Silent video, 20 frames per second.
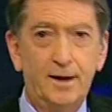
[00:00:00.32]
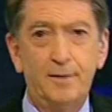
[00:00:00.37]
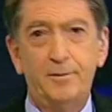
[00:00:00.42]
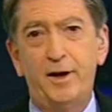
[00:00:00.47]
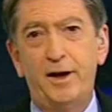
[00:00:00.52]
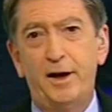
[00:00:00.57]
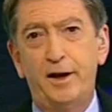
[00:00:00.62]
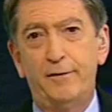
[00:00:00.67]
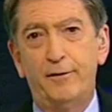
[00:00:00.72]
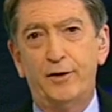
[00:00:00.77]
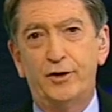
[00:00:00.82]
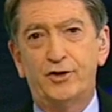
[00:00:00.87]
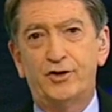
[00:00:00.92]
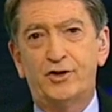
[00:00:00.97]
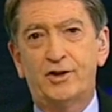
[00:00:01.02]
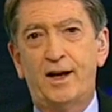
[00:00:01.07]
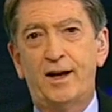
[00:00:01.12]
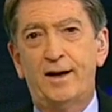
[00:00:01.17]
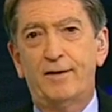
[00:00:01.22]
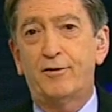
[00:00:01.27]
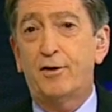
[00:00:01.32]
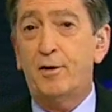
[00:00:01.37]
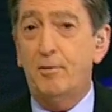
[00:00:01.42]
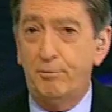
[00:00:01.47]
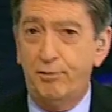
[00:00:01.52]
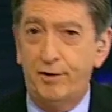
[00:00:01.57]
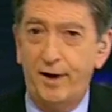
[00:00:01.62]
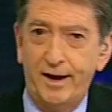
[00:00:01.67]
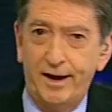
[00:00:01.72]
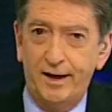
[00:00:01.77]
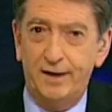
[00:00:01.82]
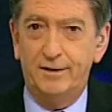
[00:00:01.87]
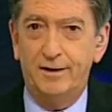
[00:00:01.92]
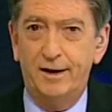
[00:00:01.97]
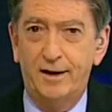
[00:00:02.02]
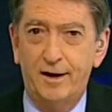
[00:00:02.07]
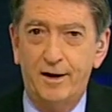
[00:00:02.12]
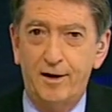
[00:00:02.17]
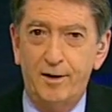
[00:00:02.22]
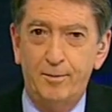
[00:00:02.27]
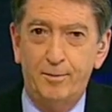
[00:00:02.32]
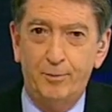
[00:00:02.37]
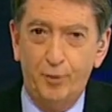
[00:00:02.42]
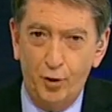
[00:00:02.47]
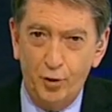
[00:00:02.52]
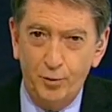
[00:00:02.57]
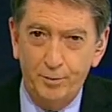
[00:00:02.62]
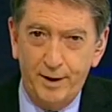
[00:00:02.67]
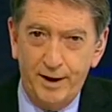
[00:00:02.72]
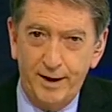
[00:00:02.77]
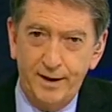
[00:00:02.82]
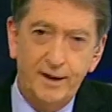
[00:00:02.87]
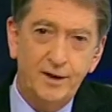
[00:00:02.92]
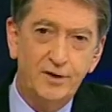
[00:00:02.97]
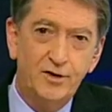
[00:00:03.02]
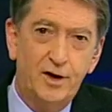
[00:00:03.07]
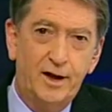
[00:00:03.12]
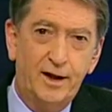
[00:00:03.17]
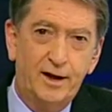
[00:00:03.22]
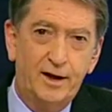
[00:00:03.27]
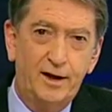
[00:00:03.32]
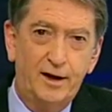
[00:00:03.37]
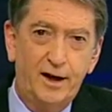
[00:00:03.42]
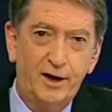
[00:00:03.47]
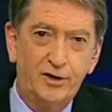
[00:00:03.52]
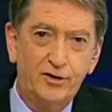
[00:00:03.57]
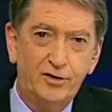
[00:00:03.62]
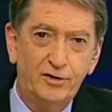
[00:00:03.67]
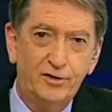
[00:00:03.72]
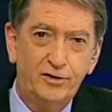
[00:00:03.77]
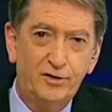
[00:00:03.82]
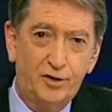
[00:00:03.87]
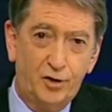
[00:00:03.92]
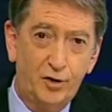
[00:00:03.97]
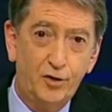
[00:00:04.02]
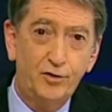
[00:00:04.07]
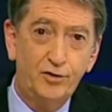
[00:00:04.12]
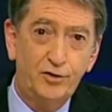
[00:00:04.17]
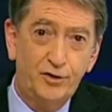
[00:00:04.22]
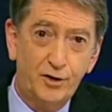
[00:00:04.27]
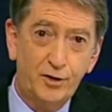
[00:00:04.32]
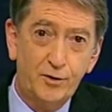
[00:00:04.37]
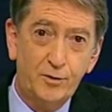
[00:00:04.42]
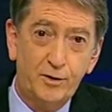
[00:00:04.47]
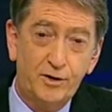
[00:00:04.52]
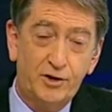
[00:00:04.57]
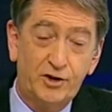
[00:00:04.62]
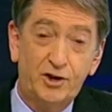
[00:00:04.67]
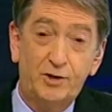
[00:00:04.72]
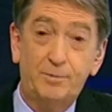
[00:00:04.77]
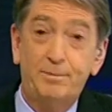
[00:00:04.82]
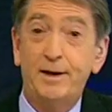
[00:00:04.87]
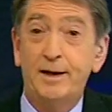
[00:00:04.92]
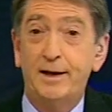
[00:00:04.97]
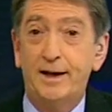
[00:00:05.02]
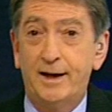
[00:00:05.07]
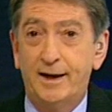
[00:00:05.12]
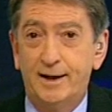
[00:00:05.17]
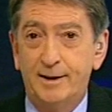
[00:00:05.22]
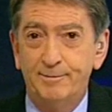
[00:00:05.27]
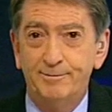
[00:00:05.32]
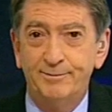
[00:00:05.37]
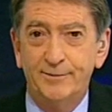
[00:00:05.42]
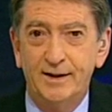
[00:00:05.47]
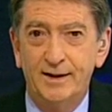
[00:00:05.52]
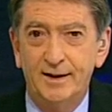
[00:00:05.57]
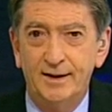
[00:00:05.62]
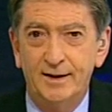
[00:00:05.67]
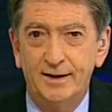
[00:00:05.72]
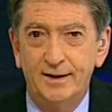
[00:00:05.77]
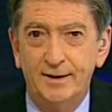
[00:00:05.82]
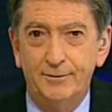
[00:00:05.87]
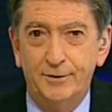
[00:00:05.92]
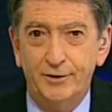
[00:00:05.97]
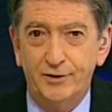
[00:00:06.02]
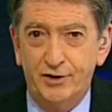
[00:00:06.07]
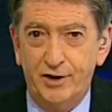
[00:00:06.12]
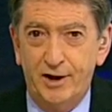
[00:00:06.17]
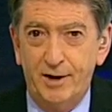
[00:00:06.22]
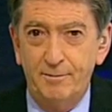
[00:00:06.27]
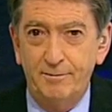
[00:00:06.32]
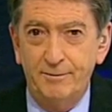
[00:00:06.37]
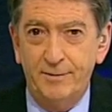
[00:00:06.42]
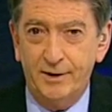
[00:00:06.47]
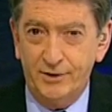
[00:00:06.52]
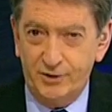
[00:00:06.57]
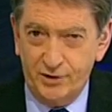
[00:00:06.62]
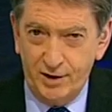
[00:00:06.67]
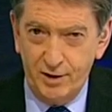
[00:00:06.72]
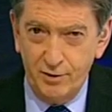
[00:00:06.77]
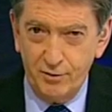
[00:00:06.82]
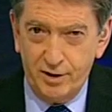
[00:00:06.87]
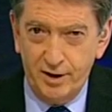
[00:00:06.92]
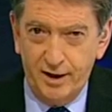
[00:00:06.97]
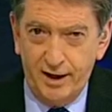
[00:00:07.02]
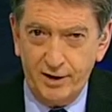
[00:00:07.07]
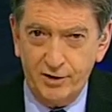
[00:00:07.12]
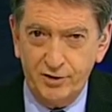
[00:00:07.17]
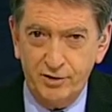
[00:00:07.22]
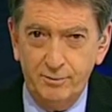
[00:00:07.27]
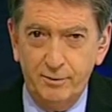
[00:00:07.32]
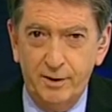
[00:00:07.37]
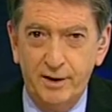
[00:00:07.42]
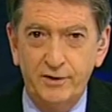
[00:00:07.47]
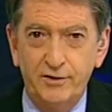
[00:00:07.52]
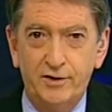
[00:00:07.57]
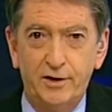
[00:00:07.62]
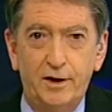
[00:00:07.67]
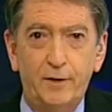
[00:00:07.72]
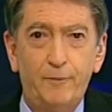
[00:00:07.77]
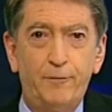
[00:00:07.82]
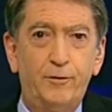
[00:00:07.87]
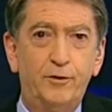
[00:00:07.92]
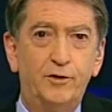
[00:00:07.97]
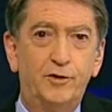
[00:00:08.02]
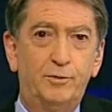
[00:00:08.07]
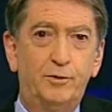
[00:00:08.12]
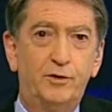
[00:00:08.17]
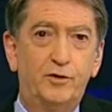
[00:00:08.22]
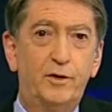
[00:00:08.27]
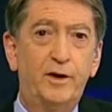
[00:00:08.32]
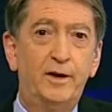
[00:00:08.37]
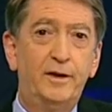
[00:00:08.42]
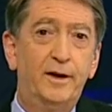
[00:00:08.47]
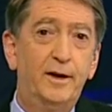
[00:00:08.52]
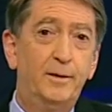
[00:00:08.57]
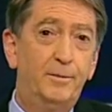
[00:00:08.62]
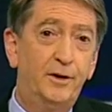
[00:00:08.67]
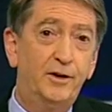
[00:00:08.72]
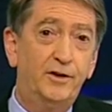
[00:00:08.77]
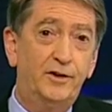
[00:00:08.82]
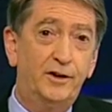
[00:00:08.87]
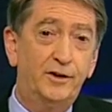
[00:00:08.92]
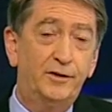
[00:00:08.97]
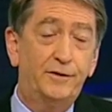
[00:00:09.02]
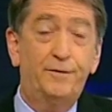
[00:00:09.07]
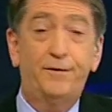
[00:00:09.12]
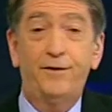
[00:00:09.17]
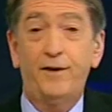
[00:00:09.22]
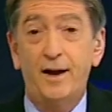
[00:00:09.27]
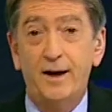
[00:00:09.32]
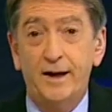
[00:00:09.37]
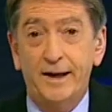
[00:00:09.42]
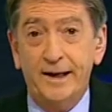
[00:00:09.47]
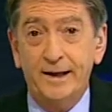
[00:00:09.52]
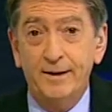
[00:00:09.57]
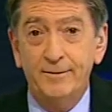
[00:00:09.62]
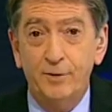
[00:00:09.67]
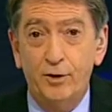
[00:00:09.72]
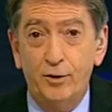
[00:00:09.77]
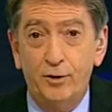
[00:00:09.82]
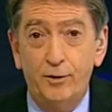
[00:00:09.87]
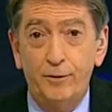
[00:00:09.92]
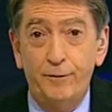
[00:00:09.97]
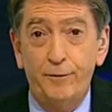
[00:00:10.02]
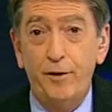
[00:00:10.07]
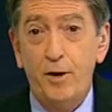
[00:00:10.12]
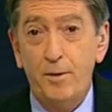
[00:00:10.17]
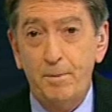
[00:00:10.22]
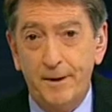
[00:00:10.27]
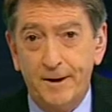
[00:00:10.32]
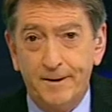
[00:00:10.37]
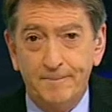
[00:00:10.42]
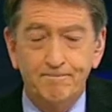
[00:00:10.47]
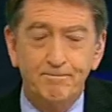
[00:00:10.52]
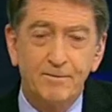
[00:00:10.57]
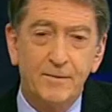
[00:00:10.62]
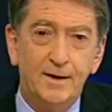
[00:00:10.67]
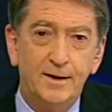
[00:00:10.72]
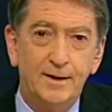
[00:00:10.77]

Now, many of us have complained that our broadband internet connection could do with speeding up. For some, a slow connection means the difference between their business flying or flopping.